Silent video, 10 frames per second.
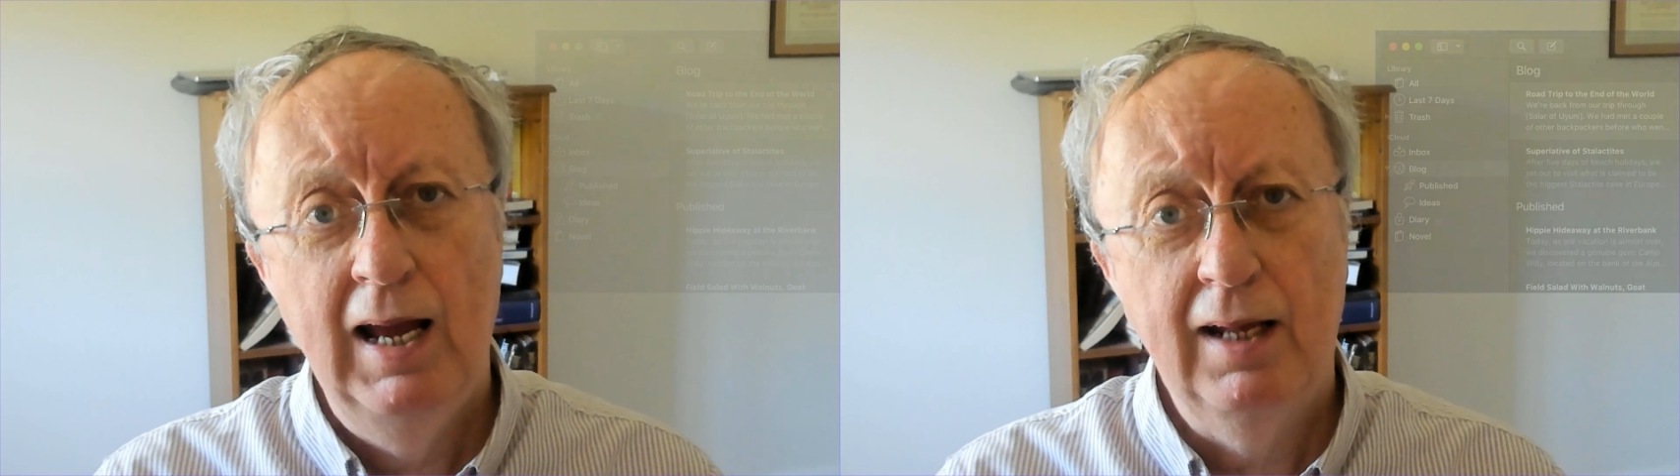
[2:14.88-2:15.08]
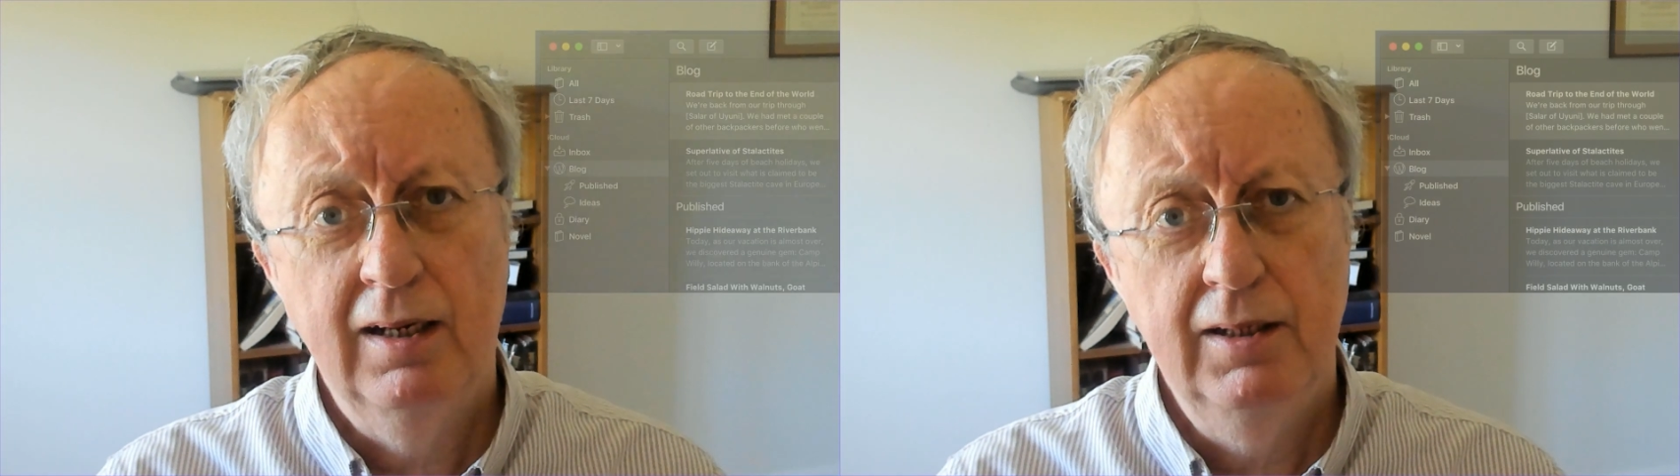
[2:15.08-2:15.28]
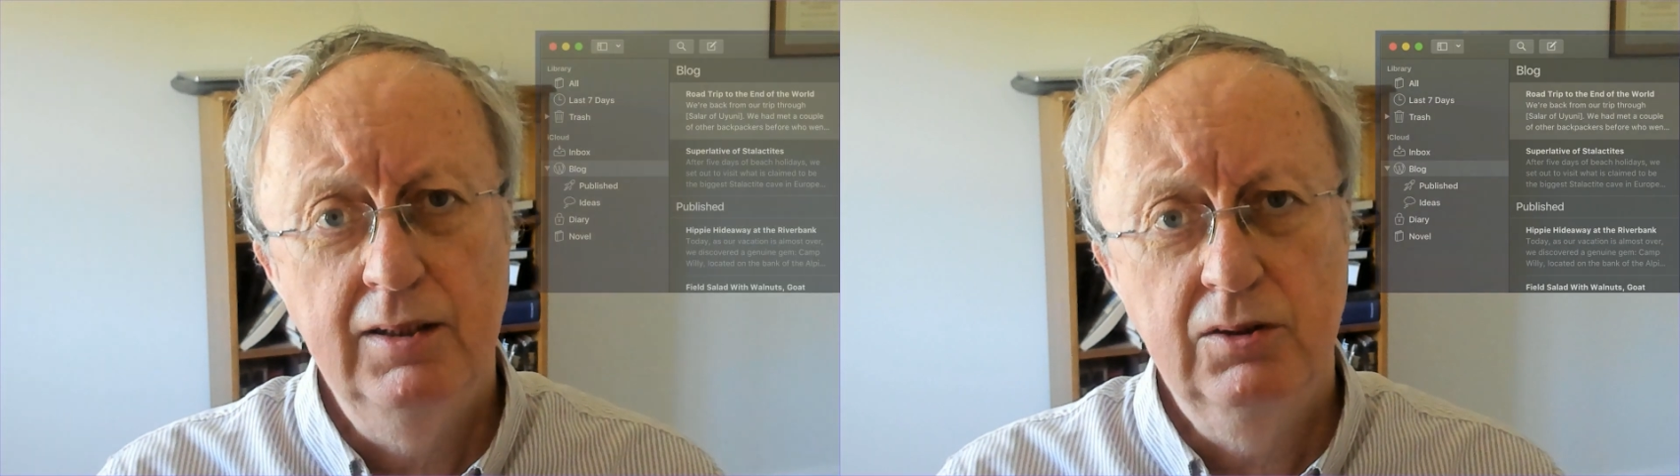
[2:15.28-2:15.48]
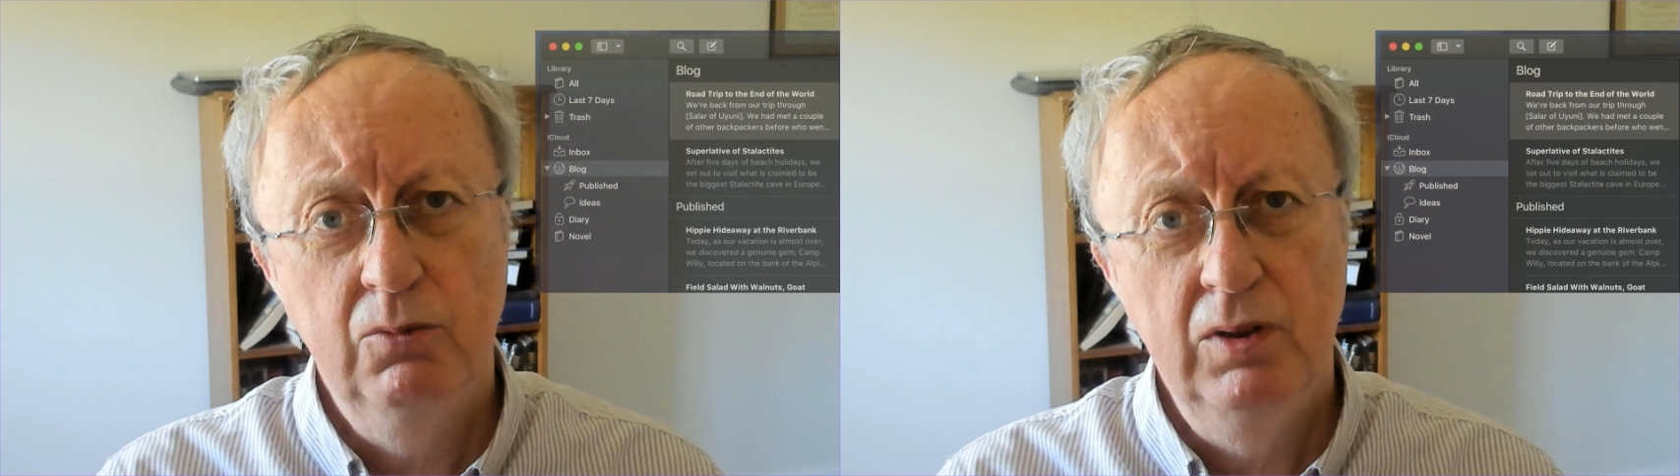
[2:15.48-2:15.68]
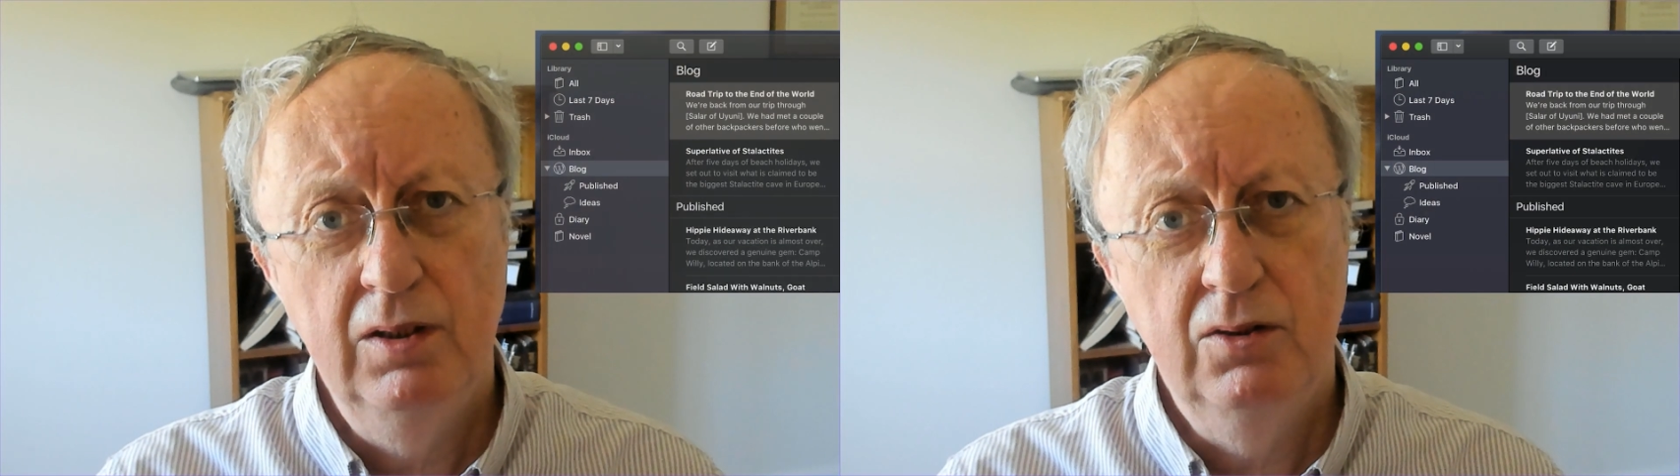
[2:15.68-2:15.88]
and later
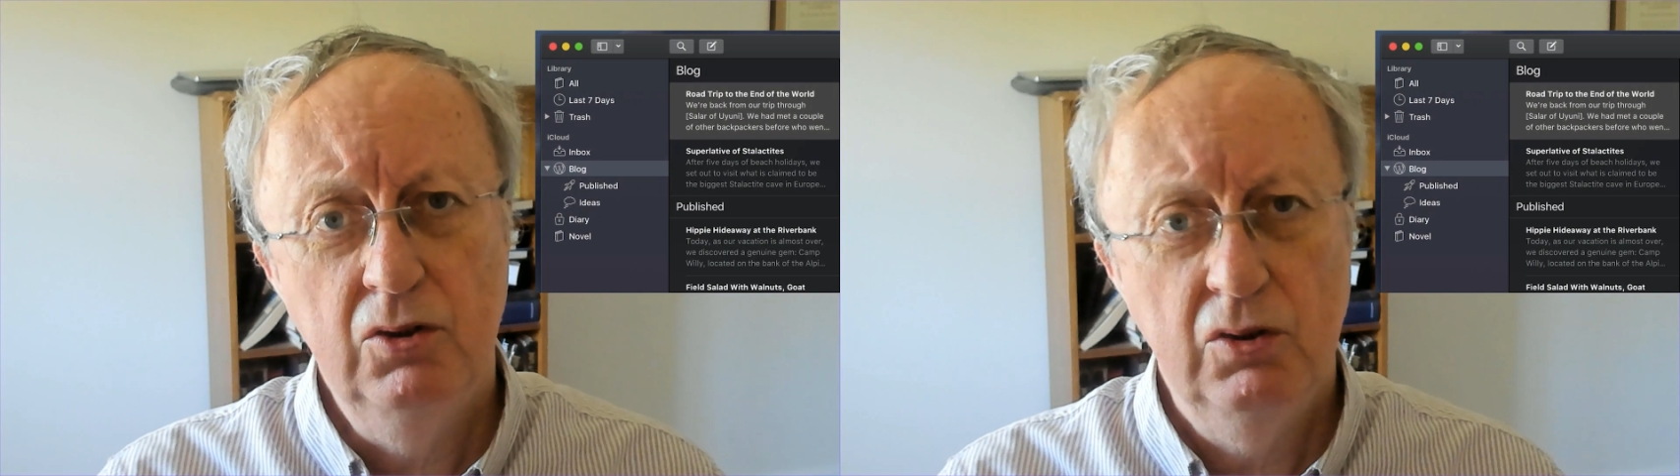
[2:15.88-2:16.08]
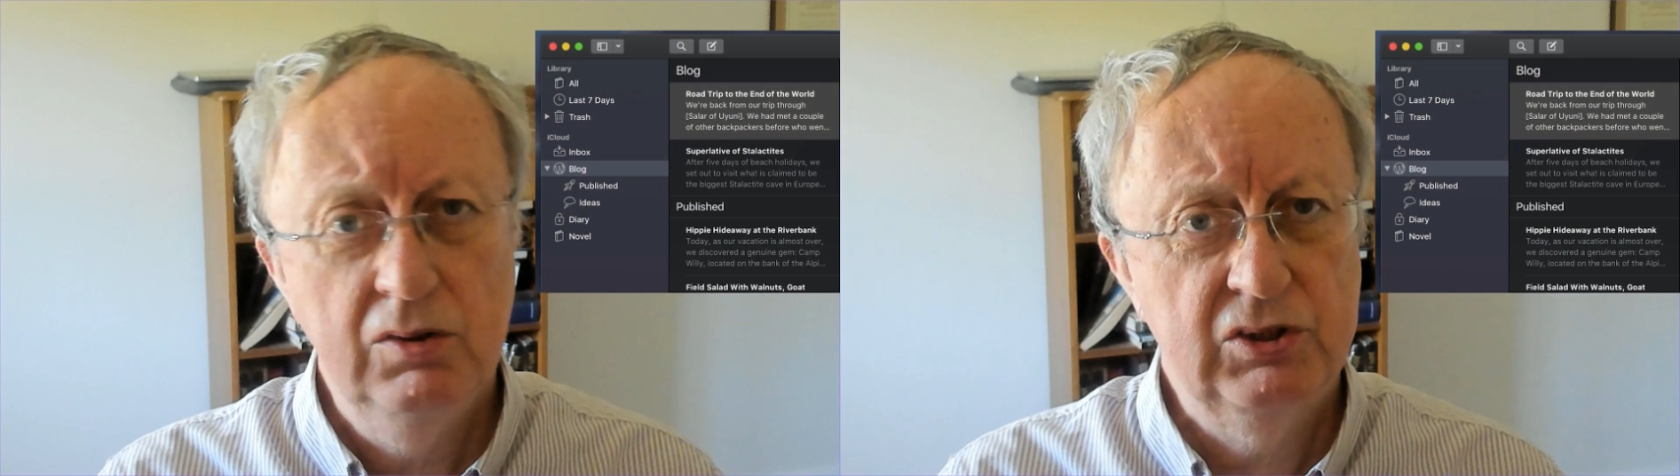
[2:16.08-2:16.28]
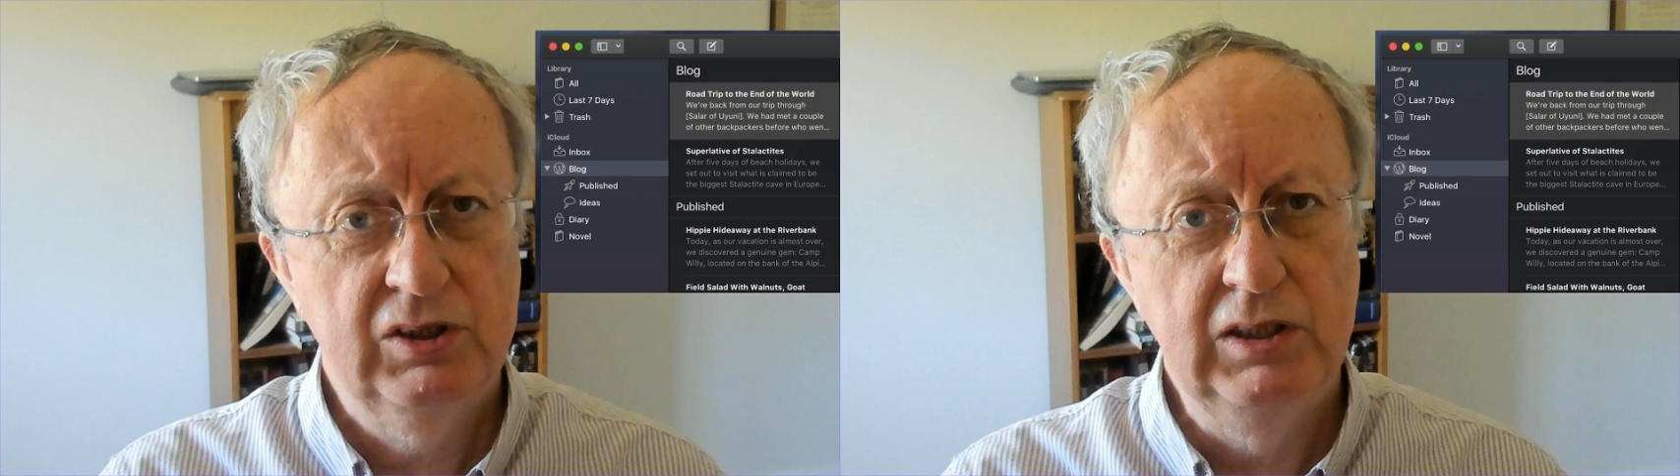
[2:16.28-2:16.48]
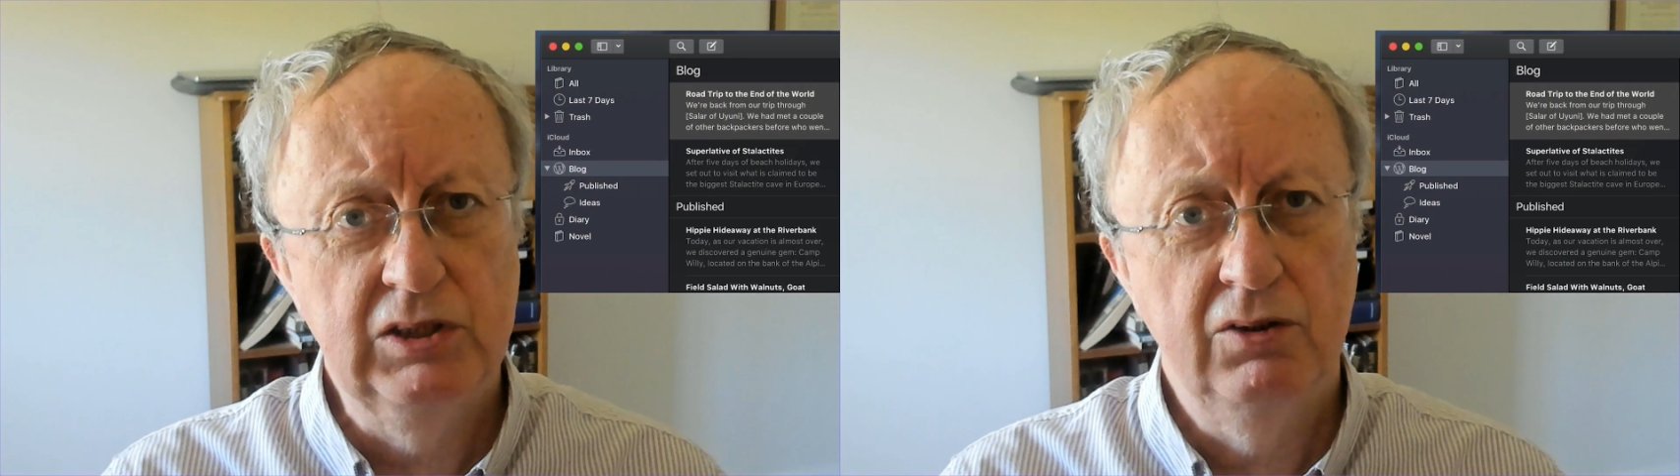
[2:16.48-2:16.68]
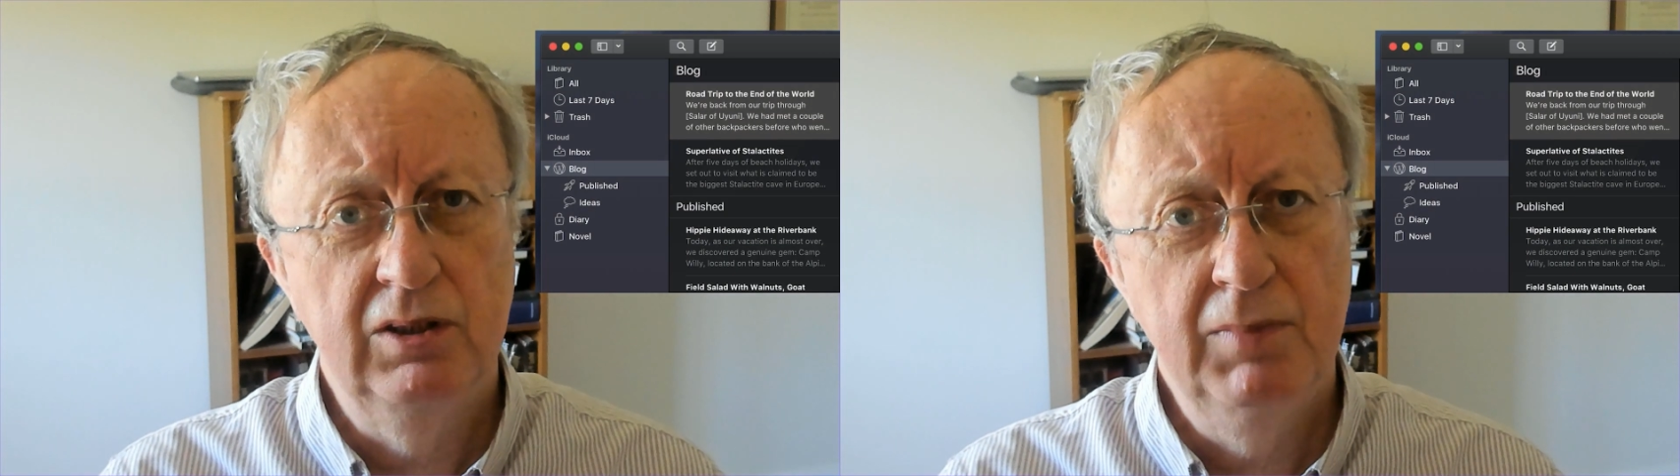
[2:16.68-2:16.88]
with
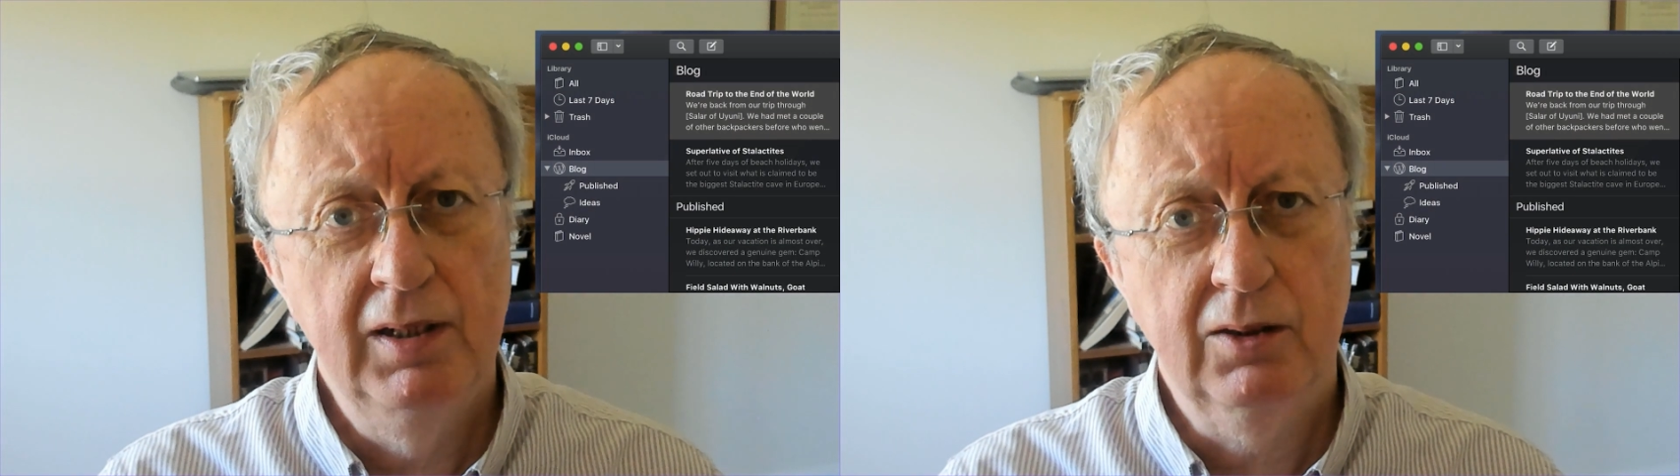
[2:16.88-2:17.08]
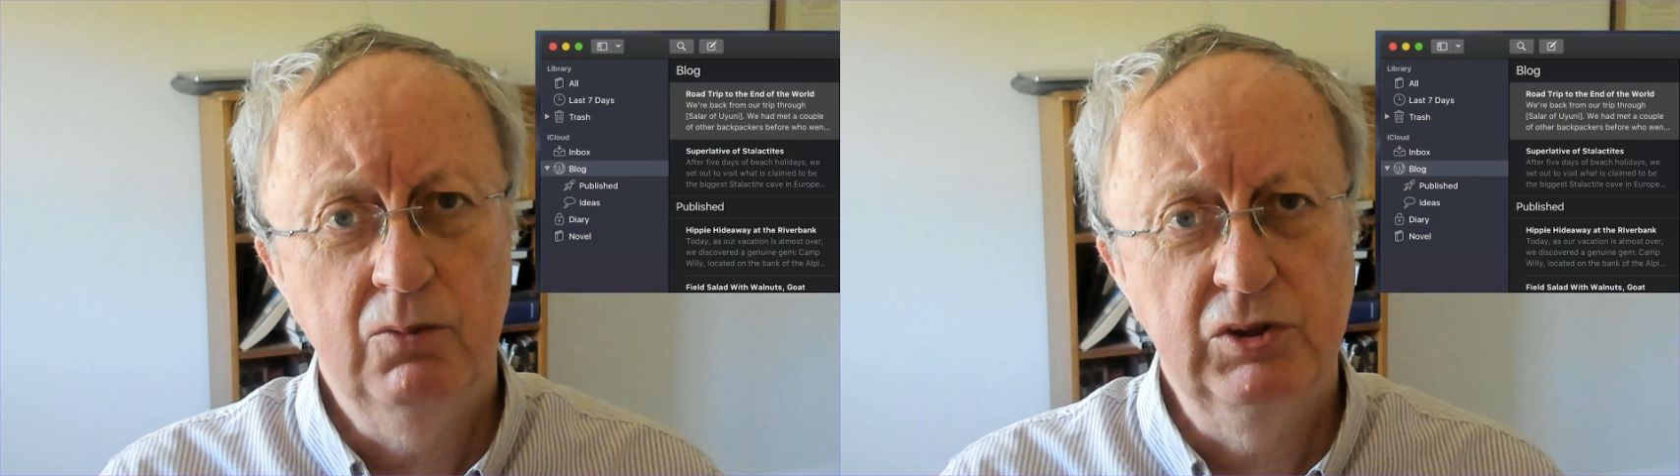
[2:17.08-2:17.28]
Ulysses on the Mac,